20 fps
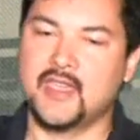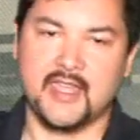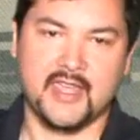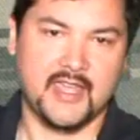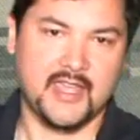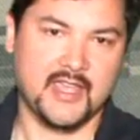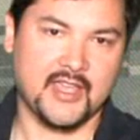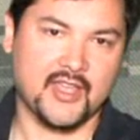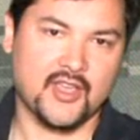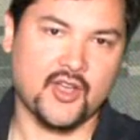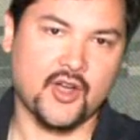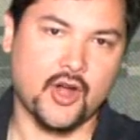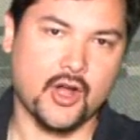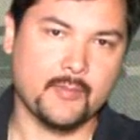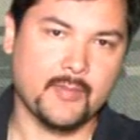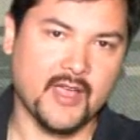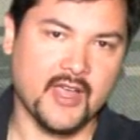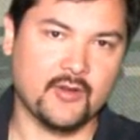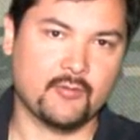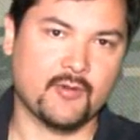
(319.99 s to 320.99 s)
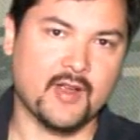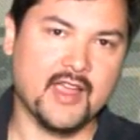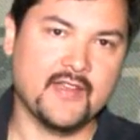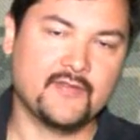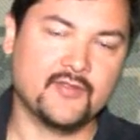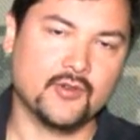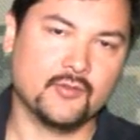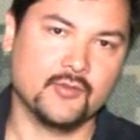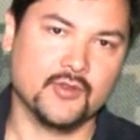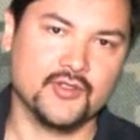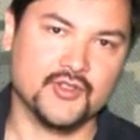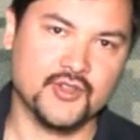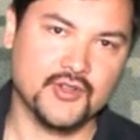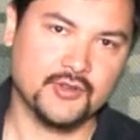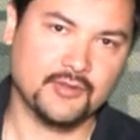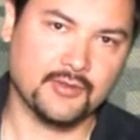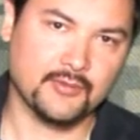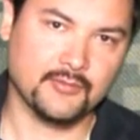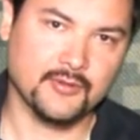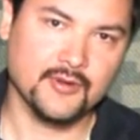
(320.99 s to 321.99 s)
A carbine rifle will
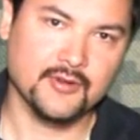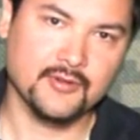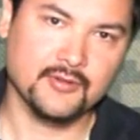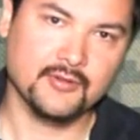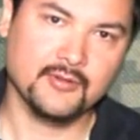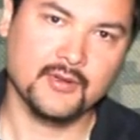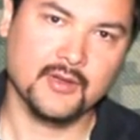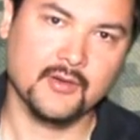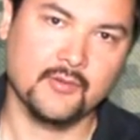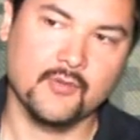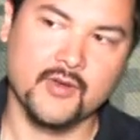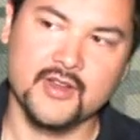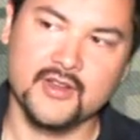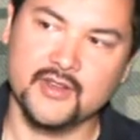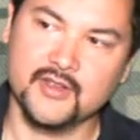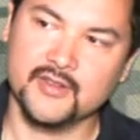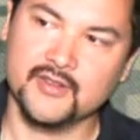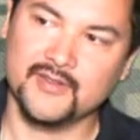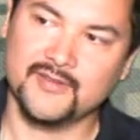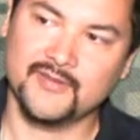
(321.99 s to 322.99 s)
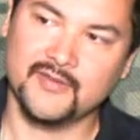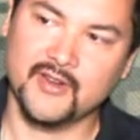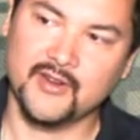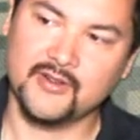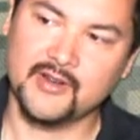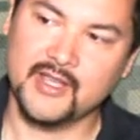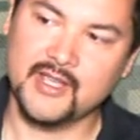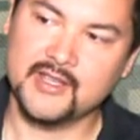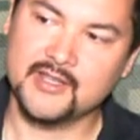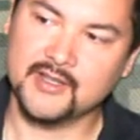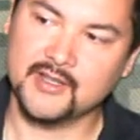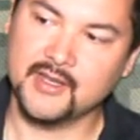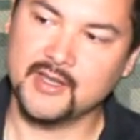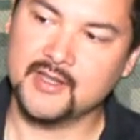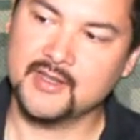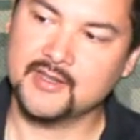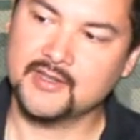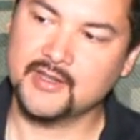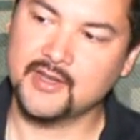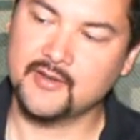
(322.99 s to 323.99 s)
shoot through windows very
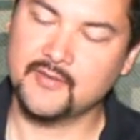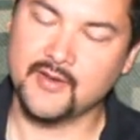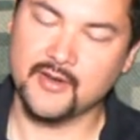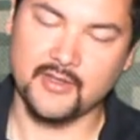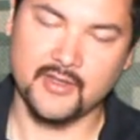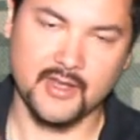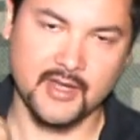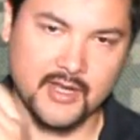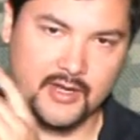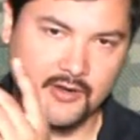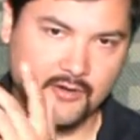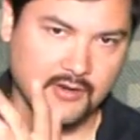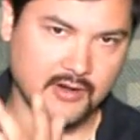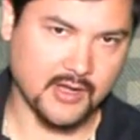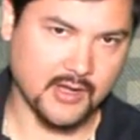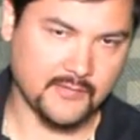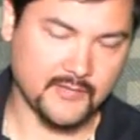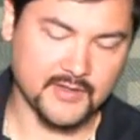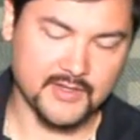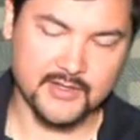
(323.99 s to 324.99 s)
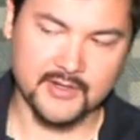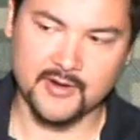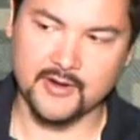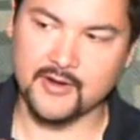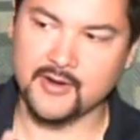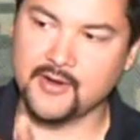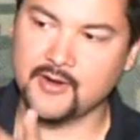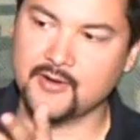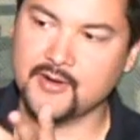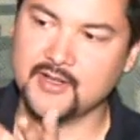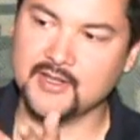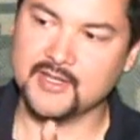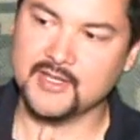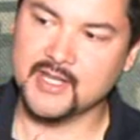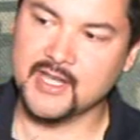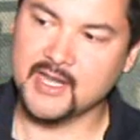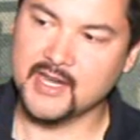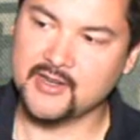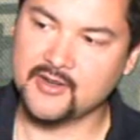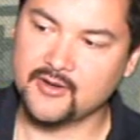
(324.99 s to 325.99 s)
easily. So if you're thinking you're an officer, you're
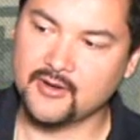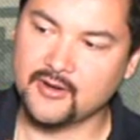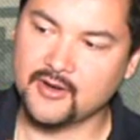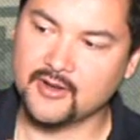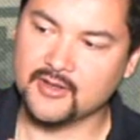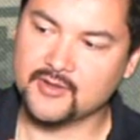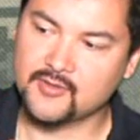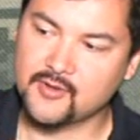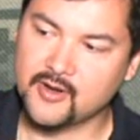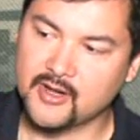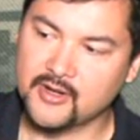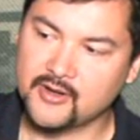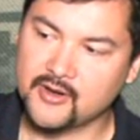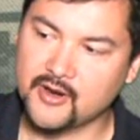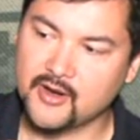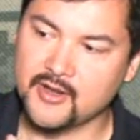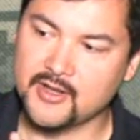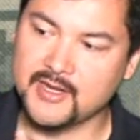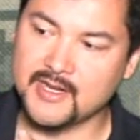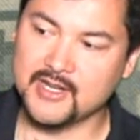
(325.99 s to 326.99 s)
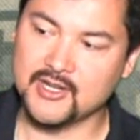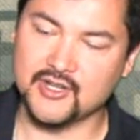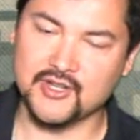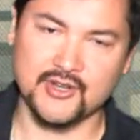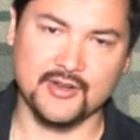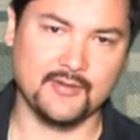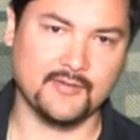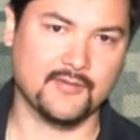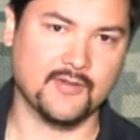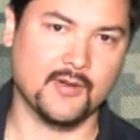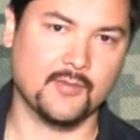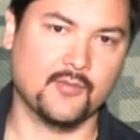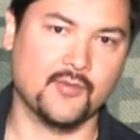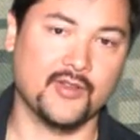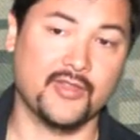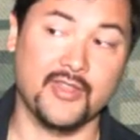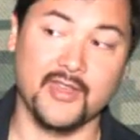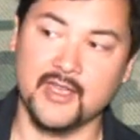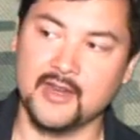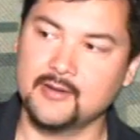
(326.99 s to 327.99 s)
inside your squad car, you need to shoot from
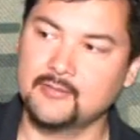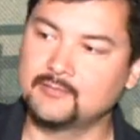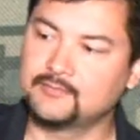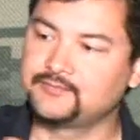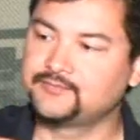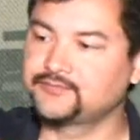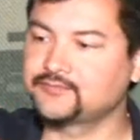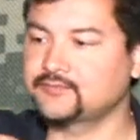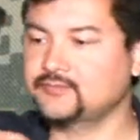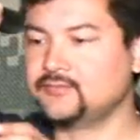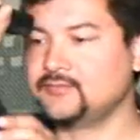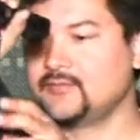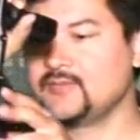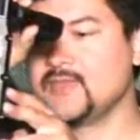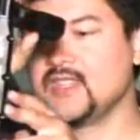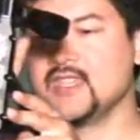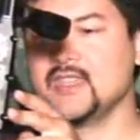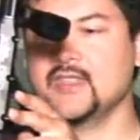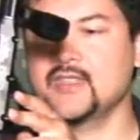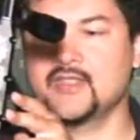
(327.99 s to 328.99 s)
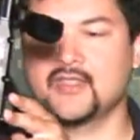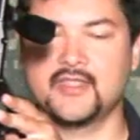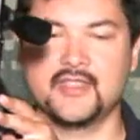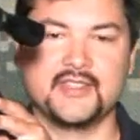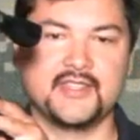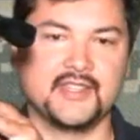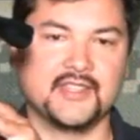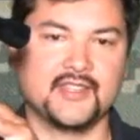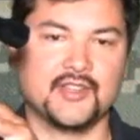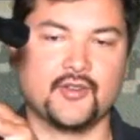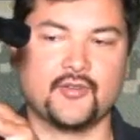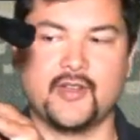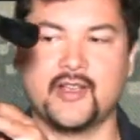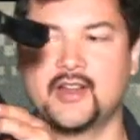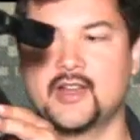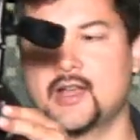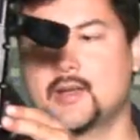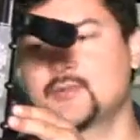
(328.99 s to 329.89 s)
within, this is a great